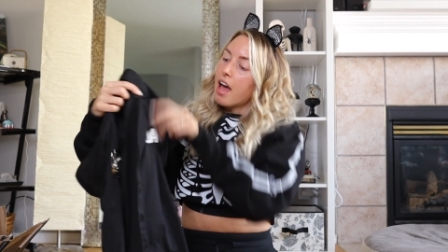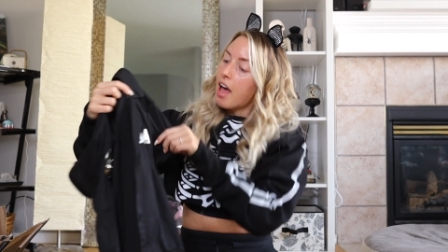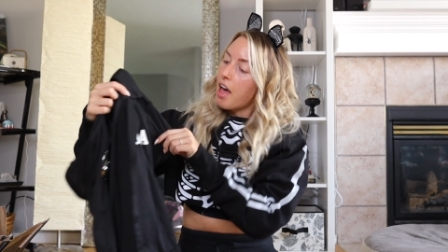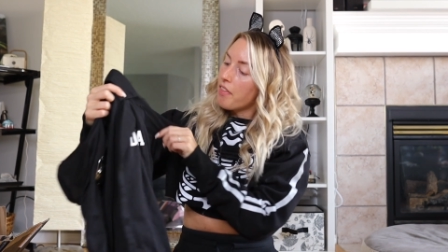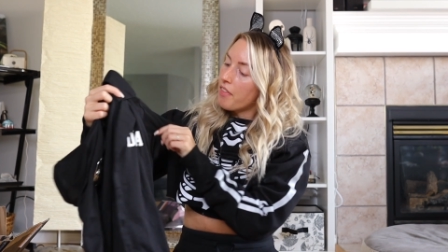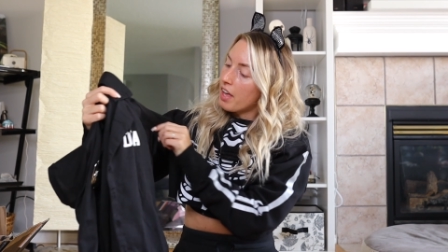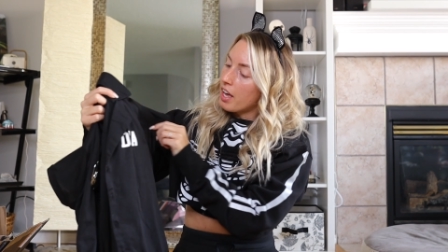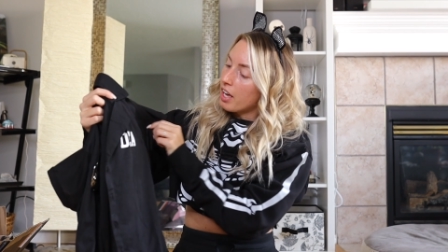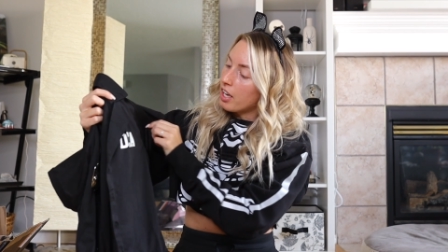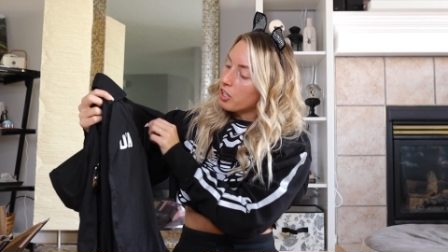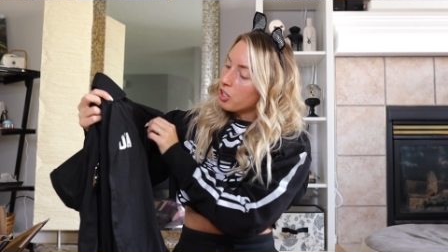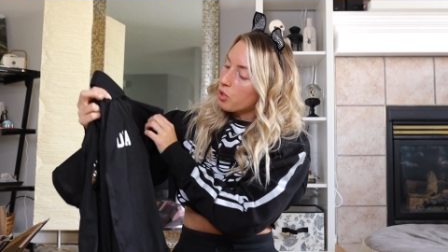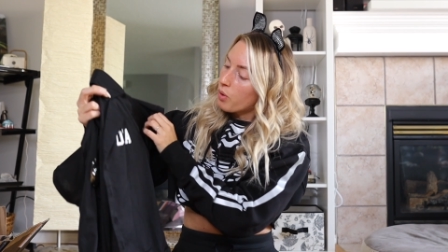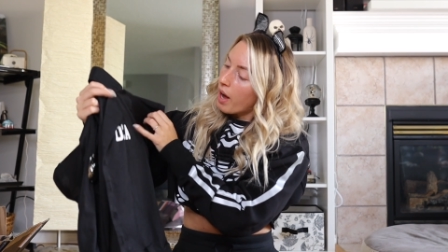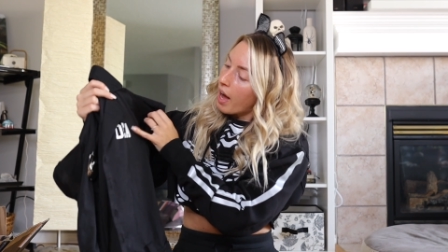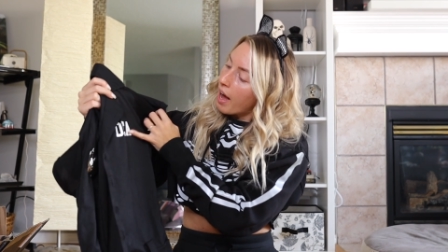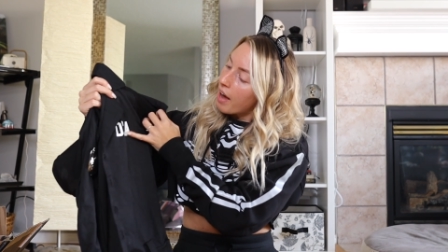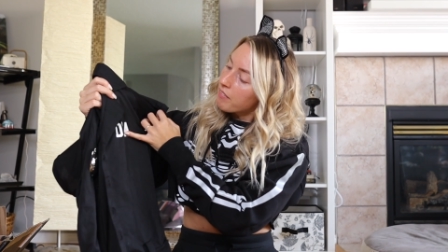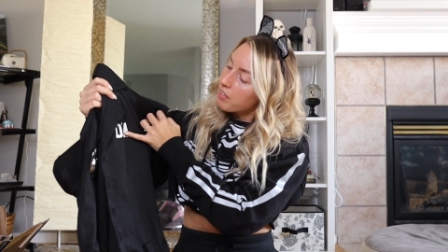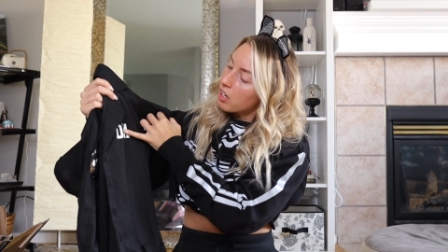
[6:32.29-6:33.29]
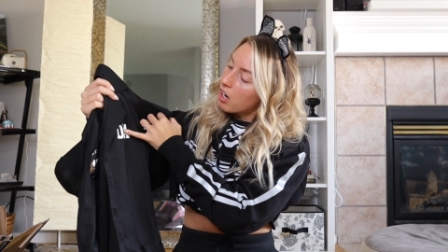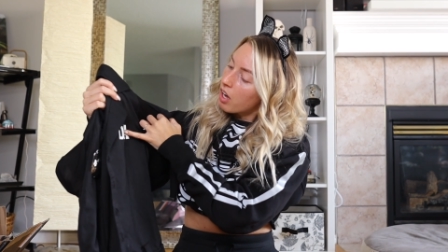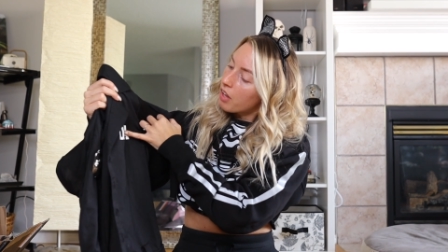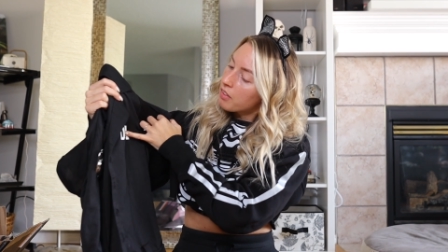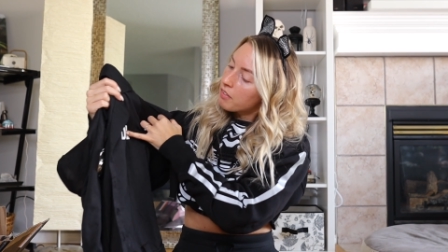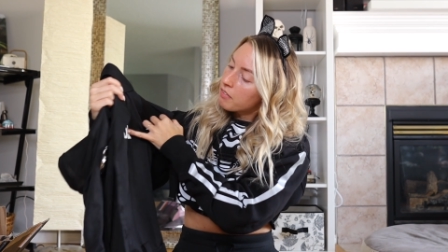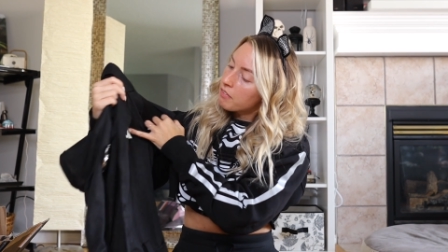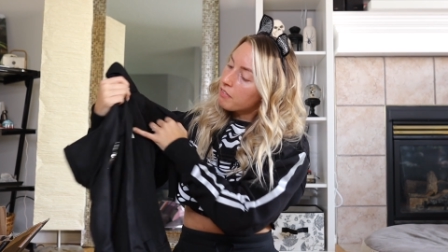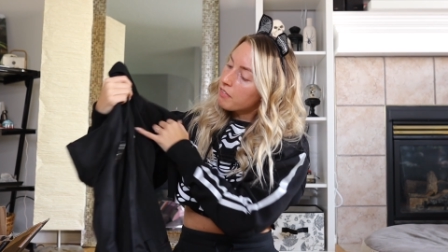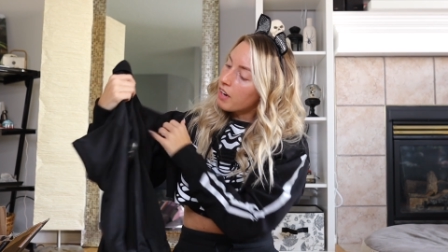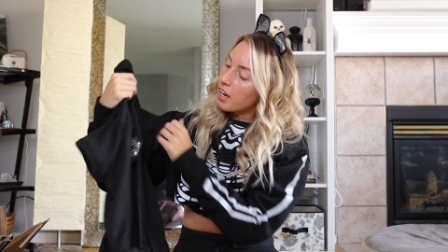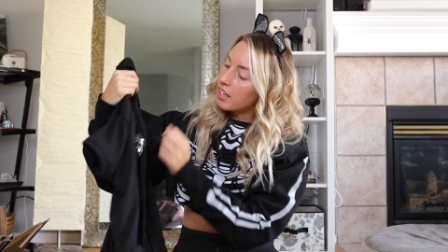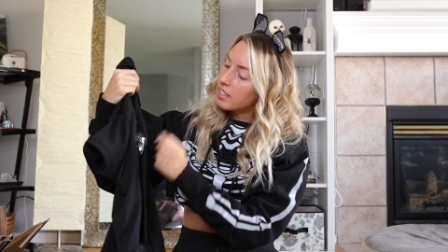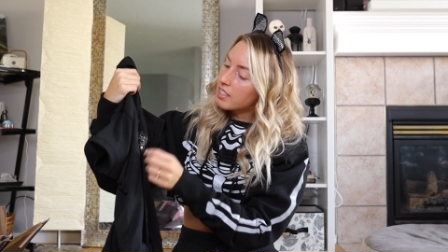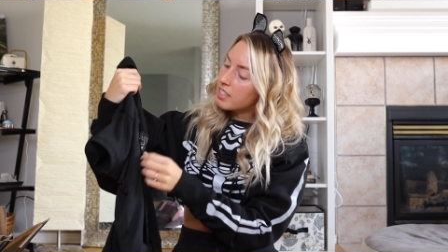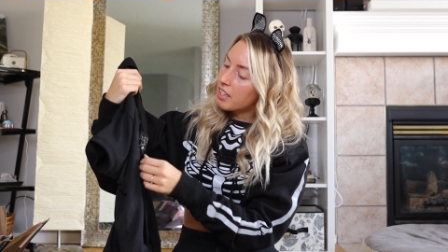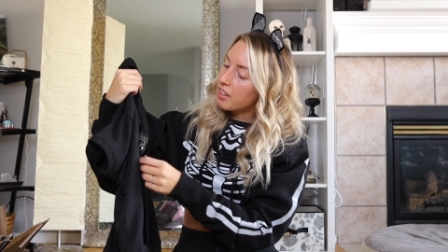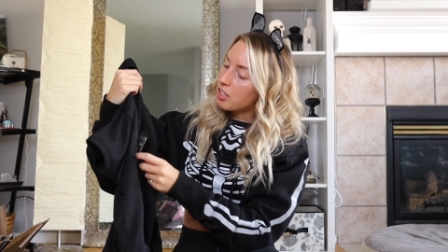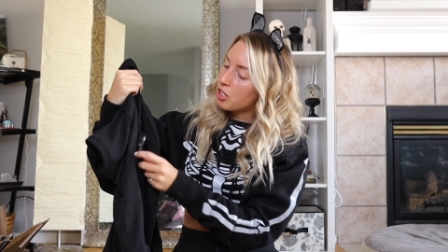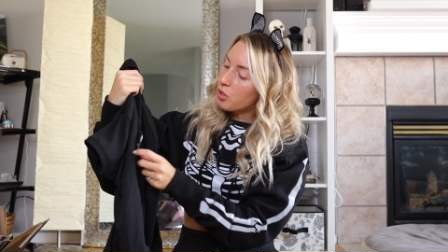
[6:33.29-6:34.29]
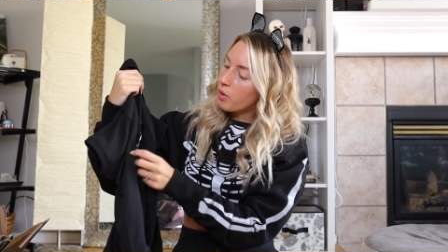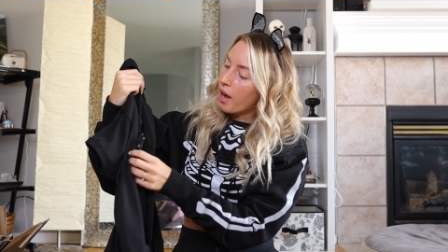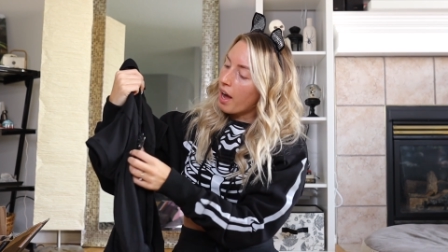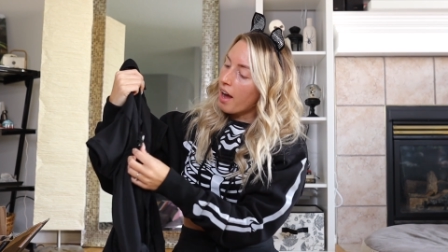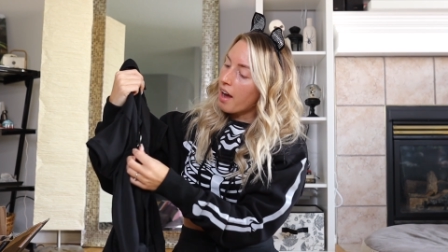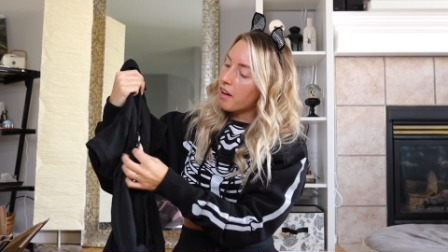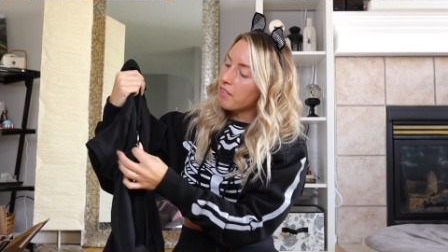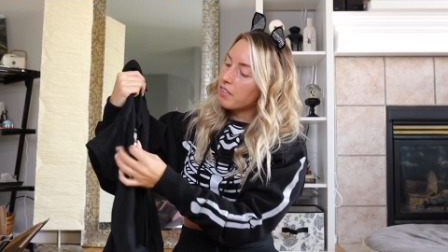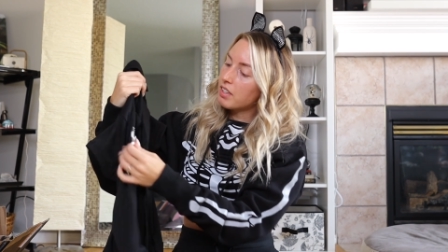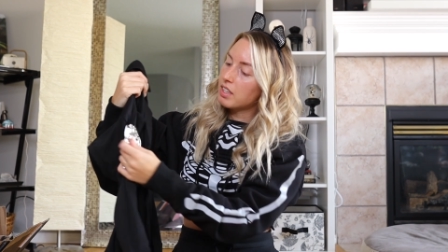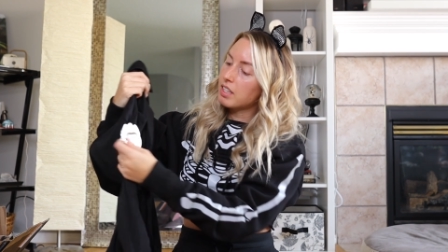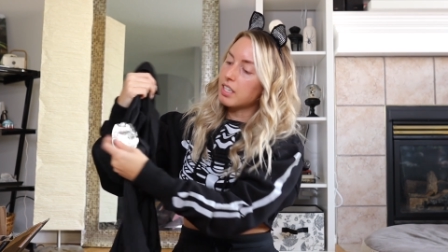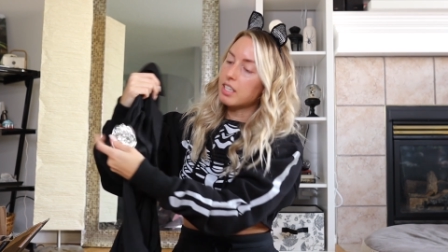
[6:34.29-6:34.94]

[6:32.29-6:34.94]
and then you have it on the front and then you have